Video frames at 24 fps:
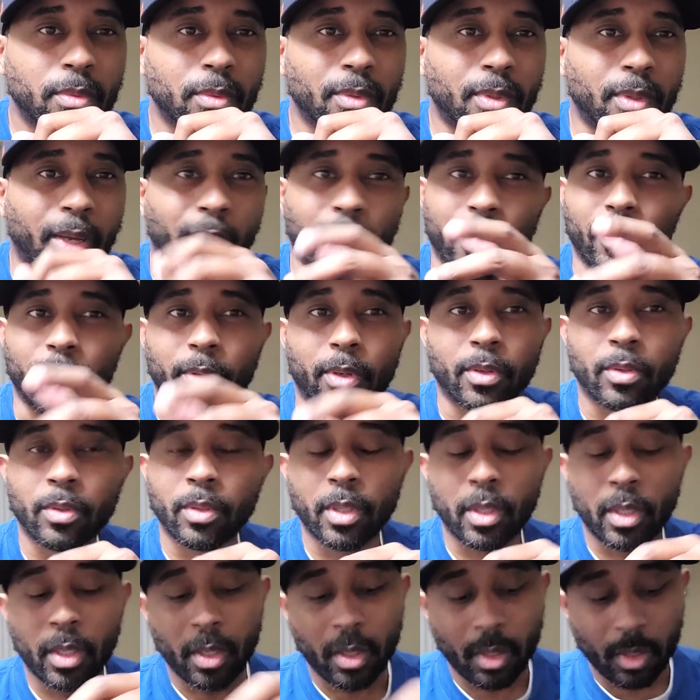I don't
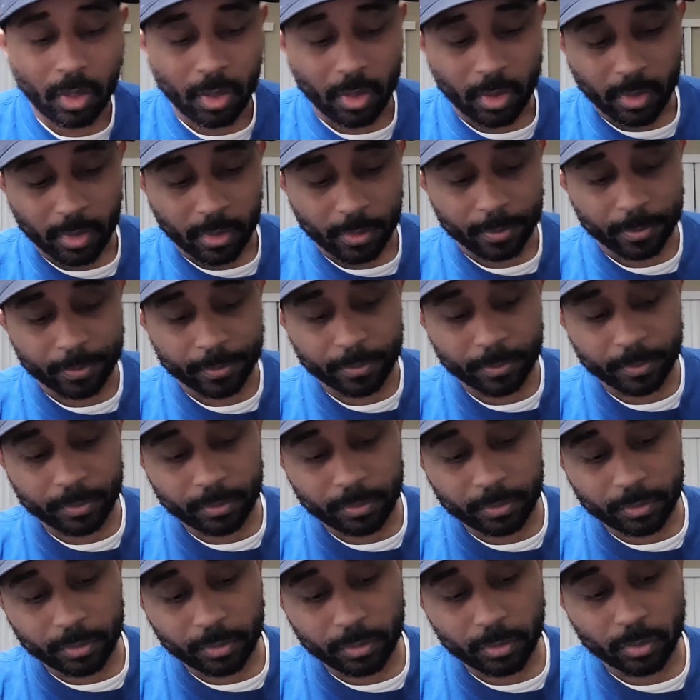know.
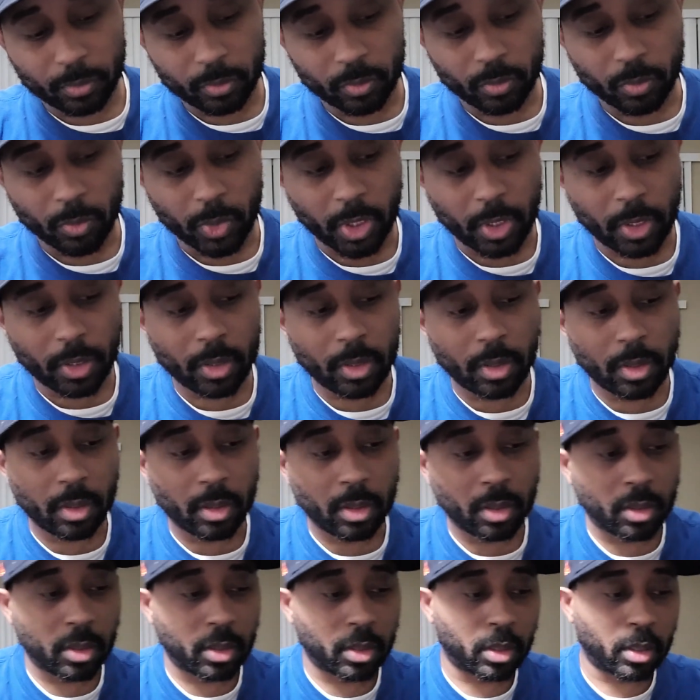But
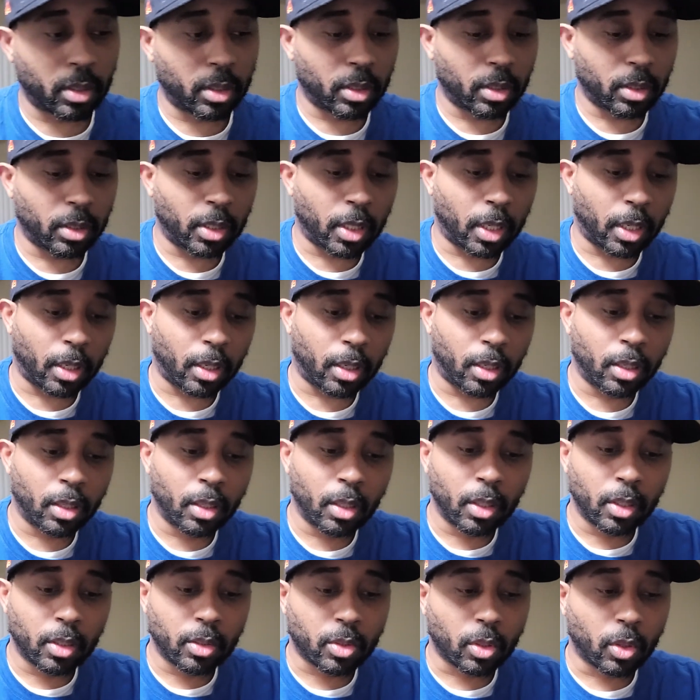yeah.
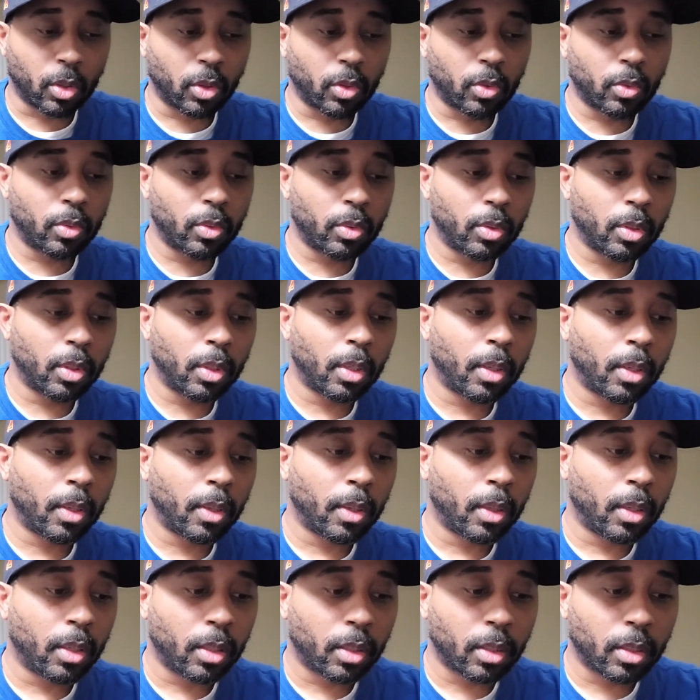So
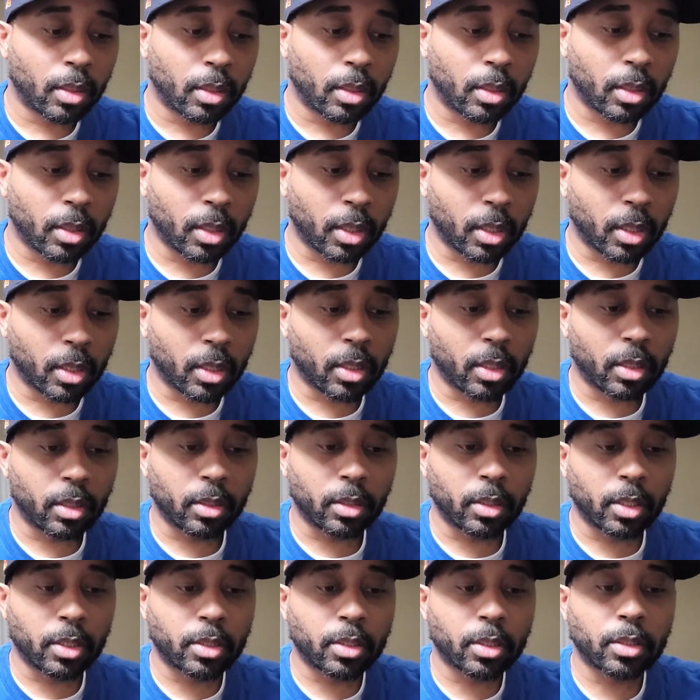
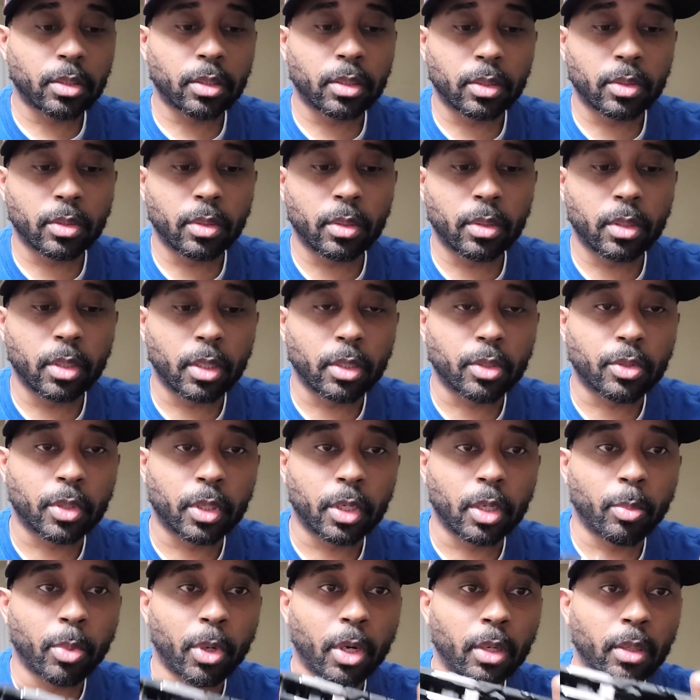this is the trigger
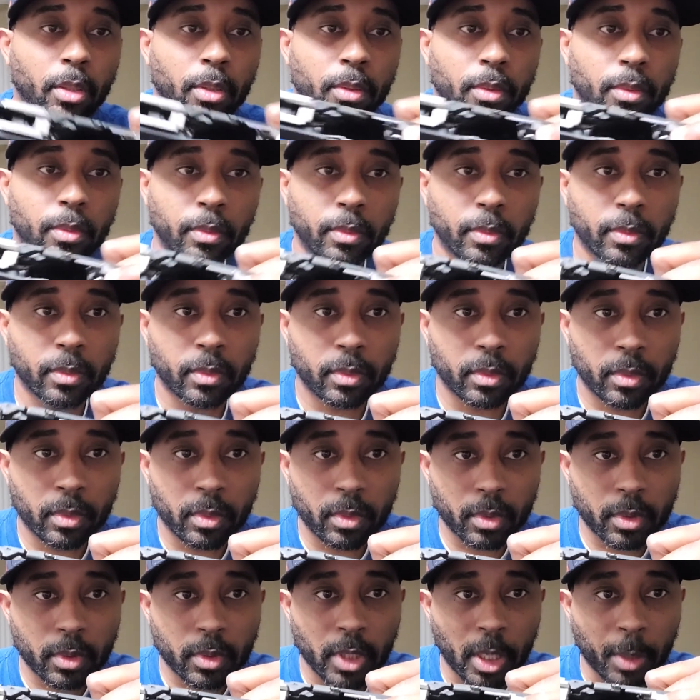bar,
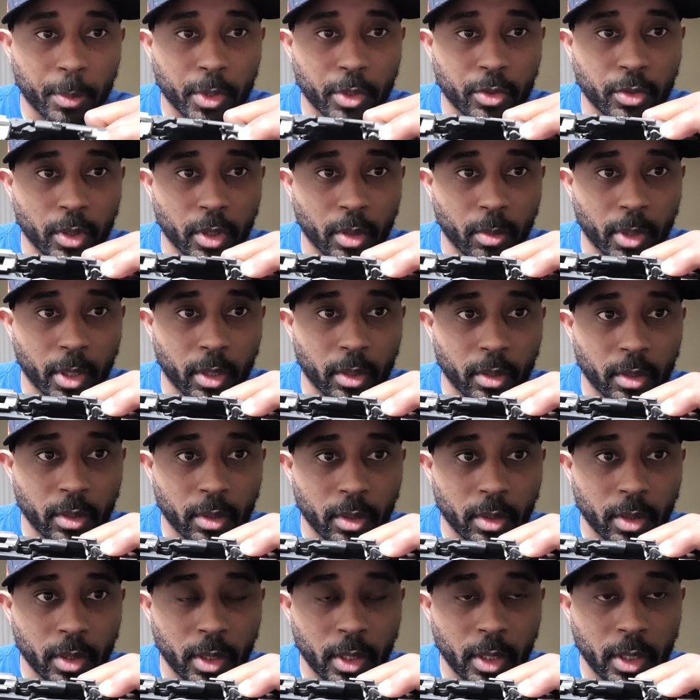top of the trigger bar.
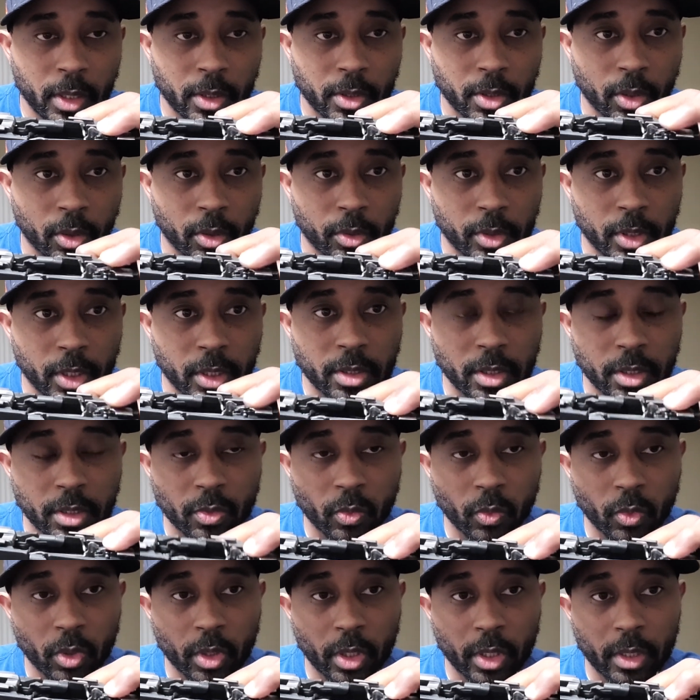So this is
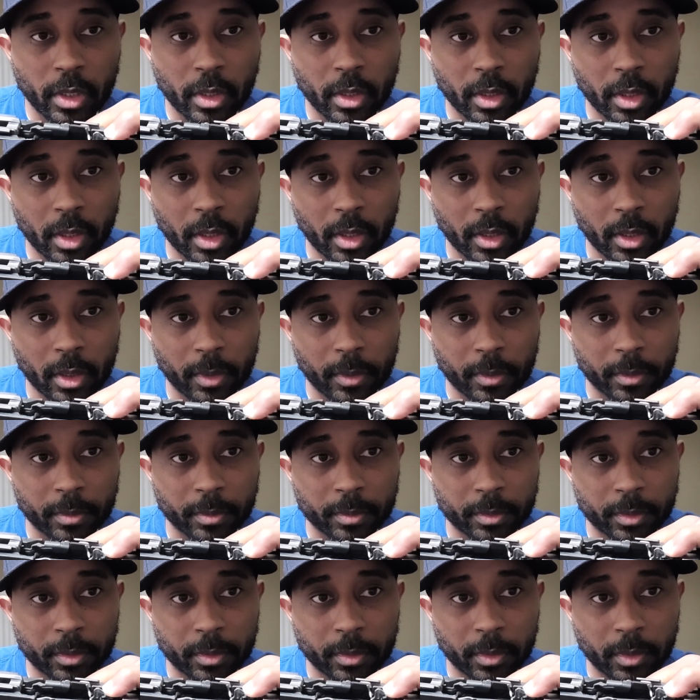what
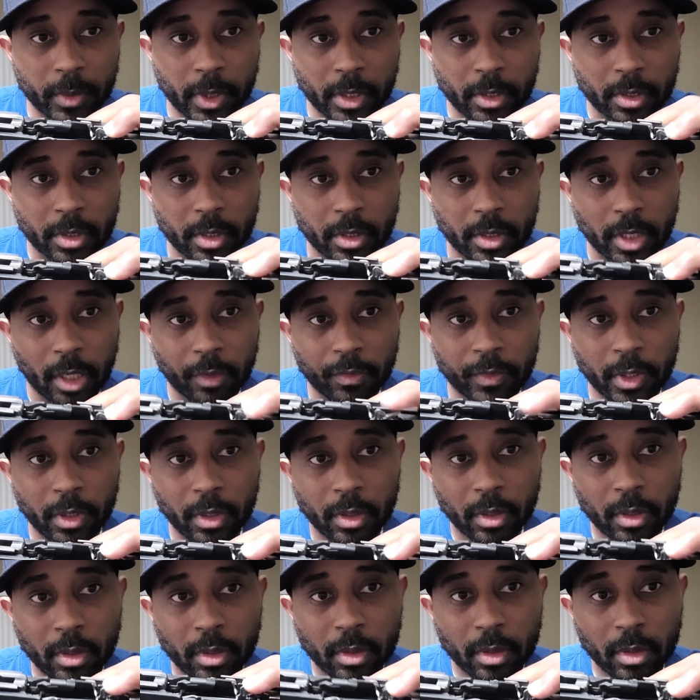hits the safety,
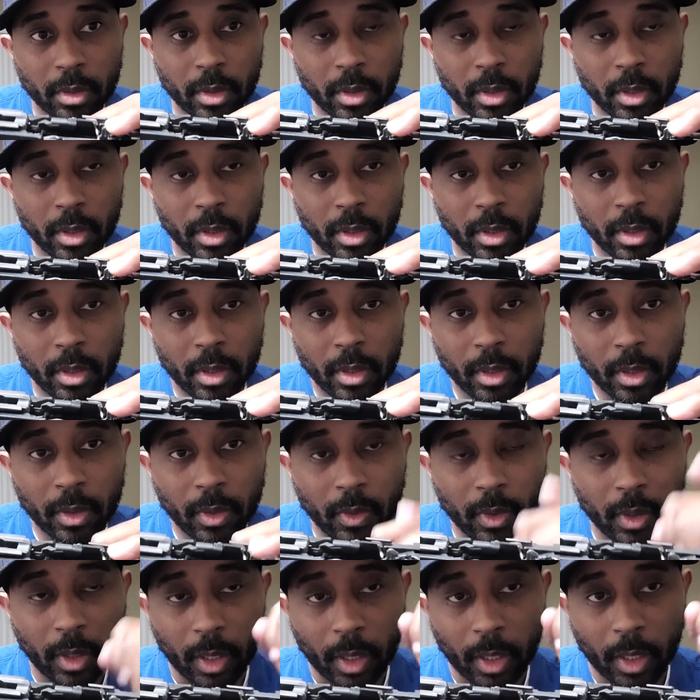
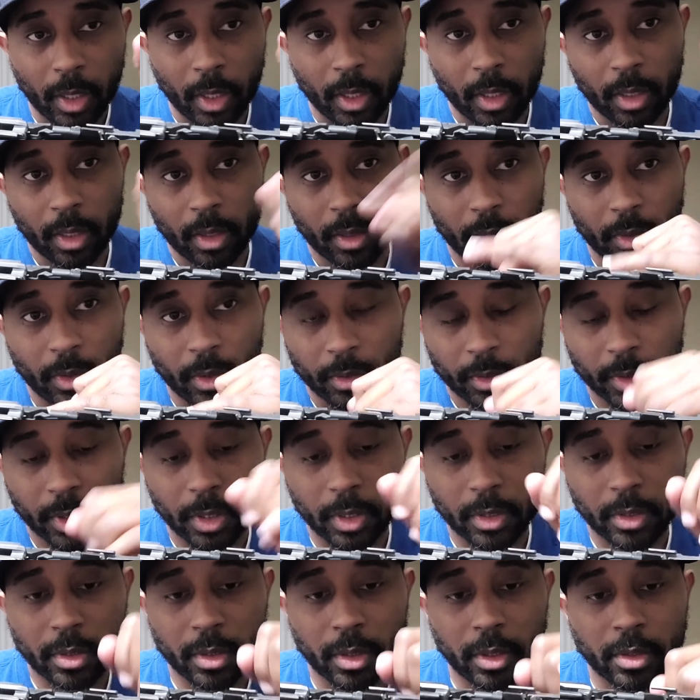and you know what
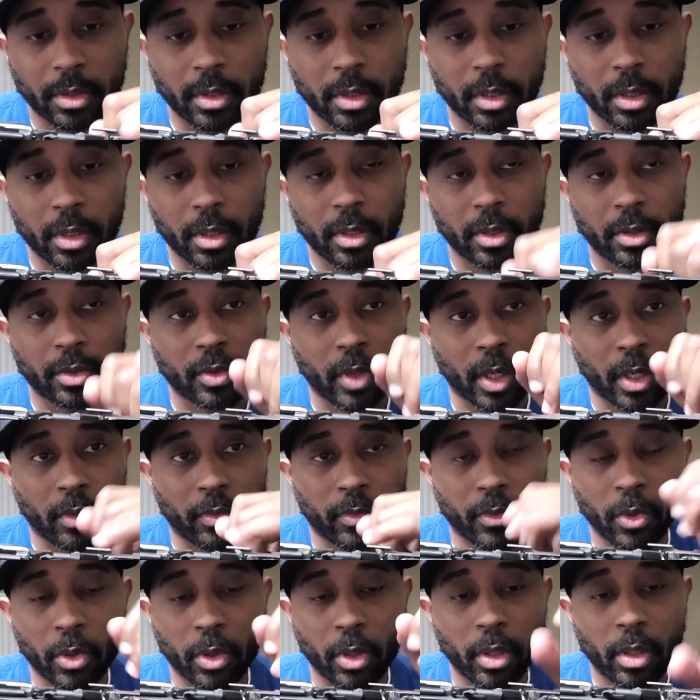I'm saying, sends the striker
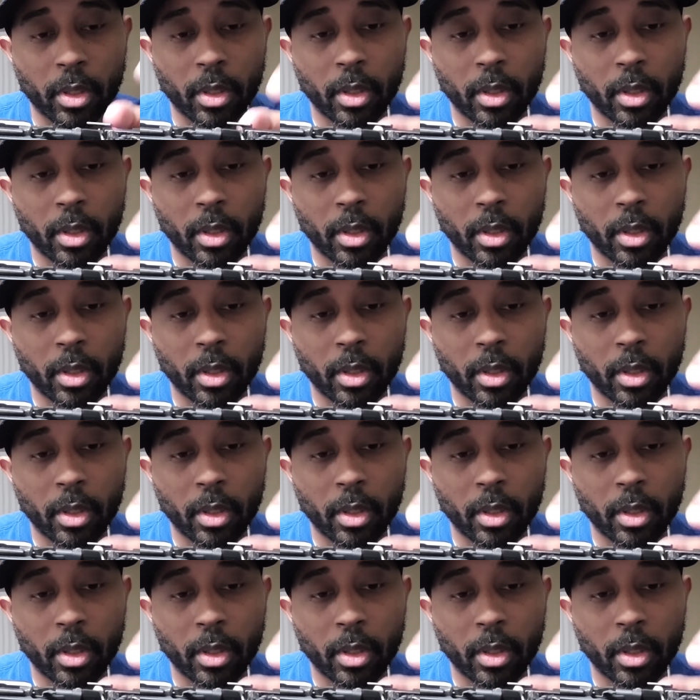forward.